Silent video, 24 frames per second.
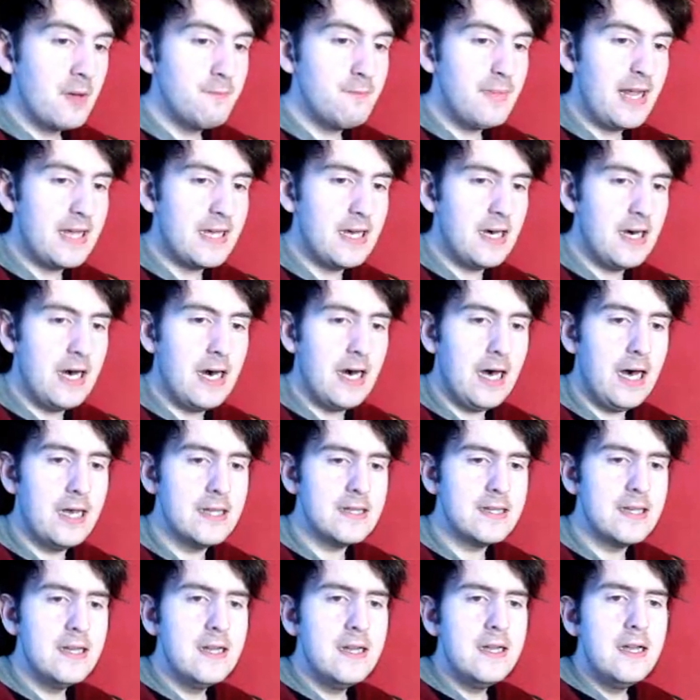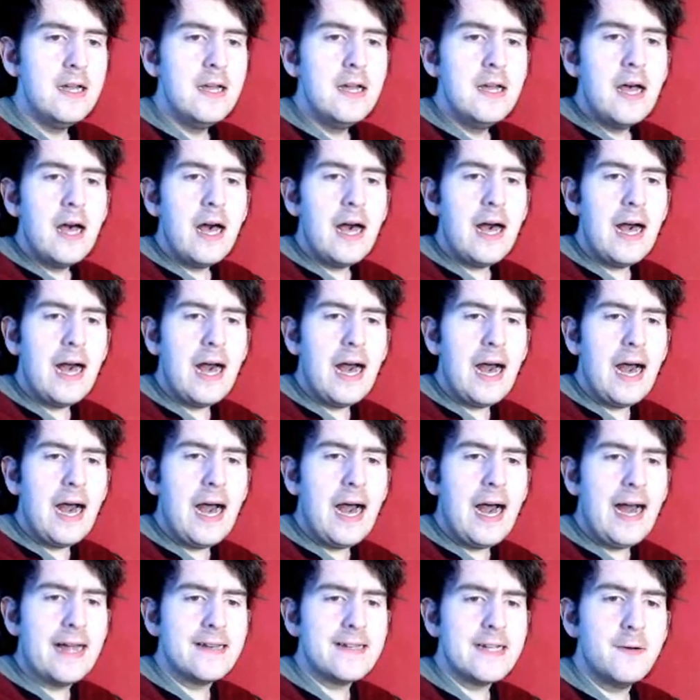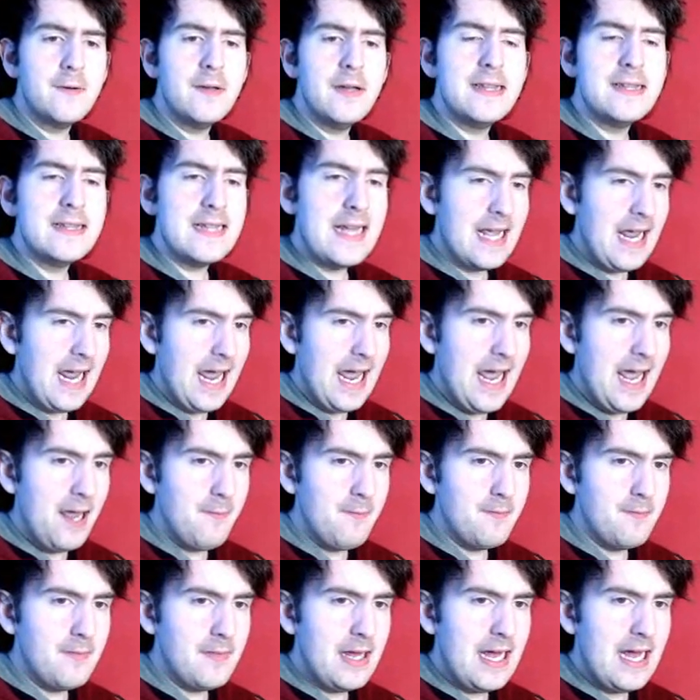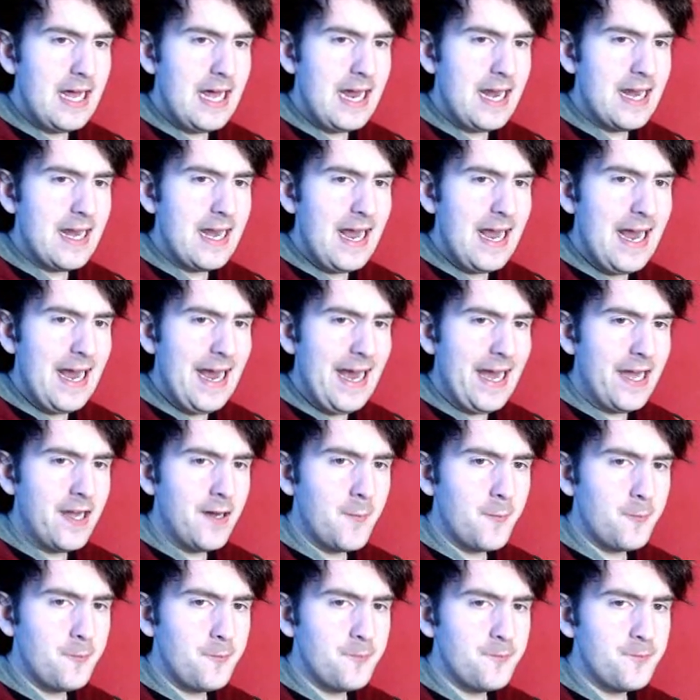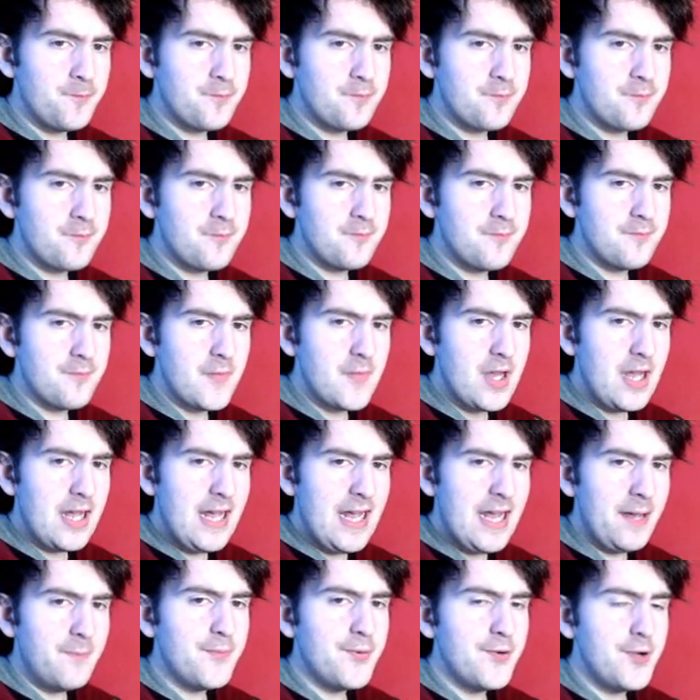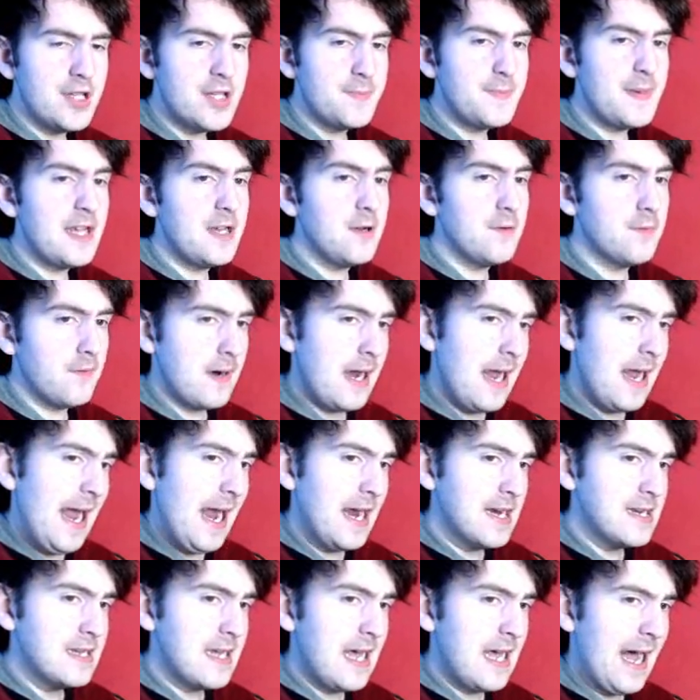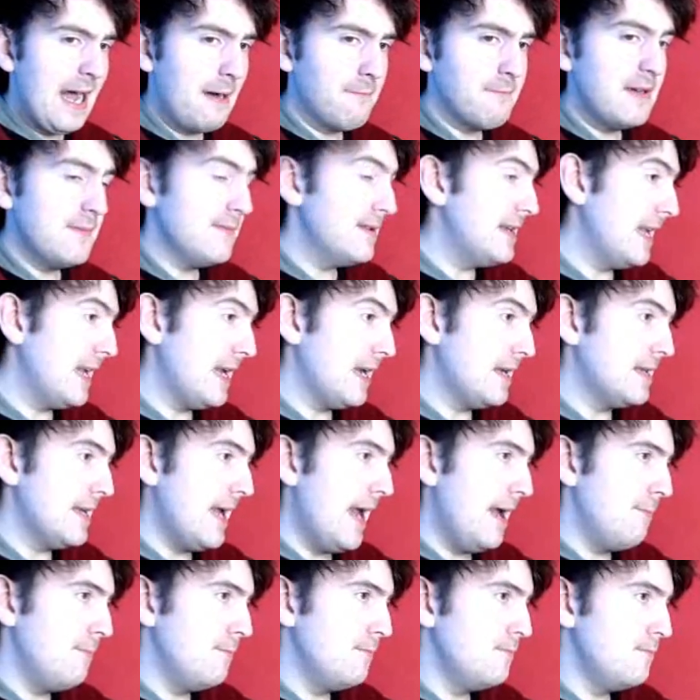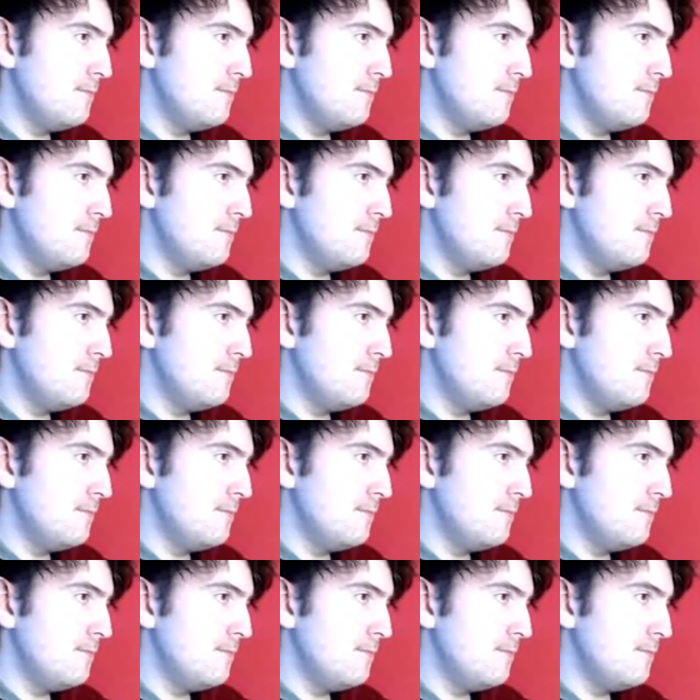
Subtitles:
Because I don't want to say it, and then it proves to be correct, and we've leaked it.